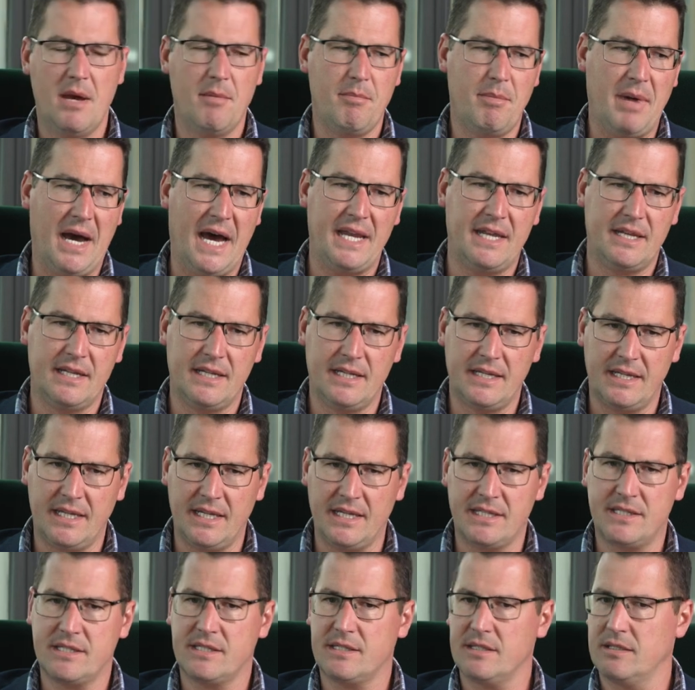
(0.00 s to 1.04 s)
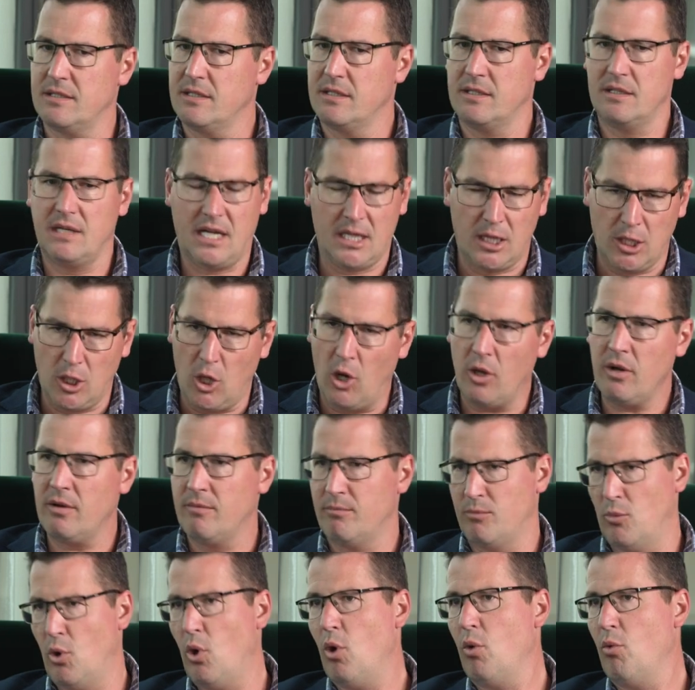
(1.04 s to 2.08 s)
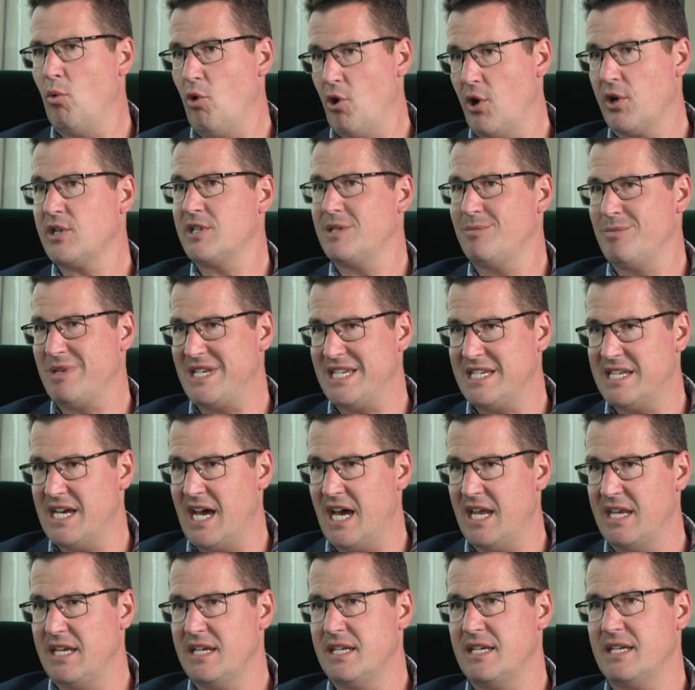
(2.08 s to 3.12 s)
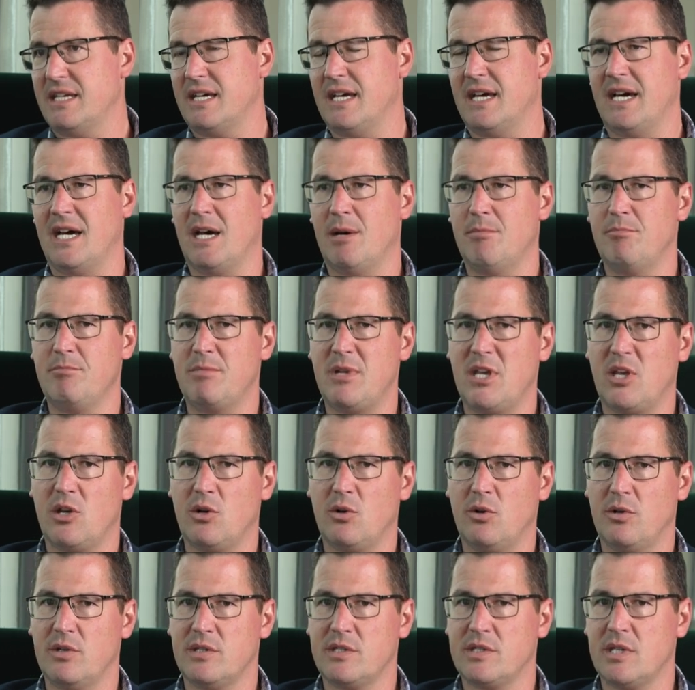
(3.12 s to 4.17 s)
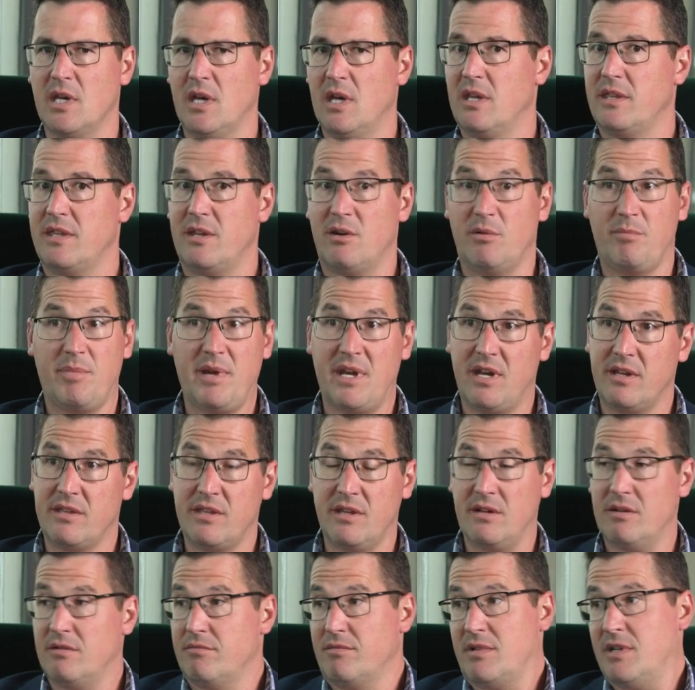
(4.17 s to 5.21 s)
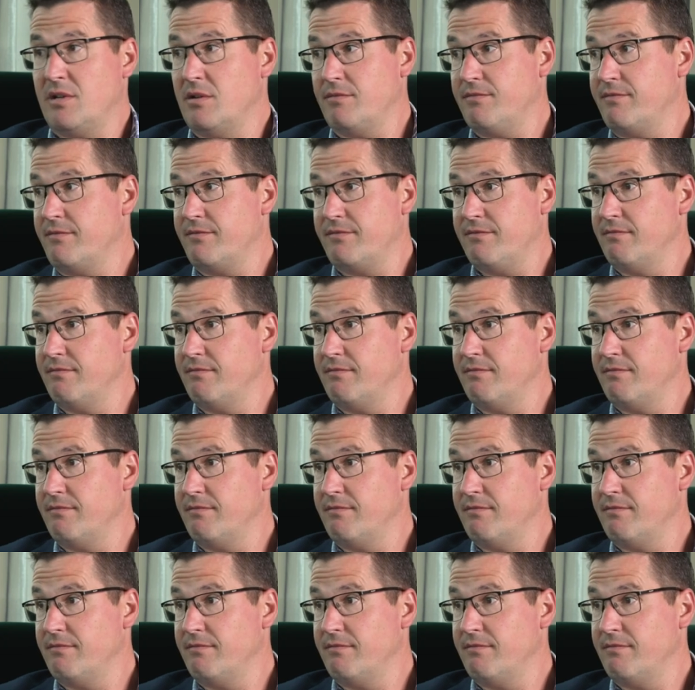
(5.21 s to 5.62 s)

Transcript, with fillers: but it's a lot more work to be done um, because there are, there, there are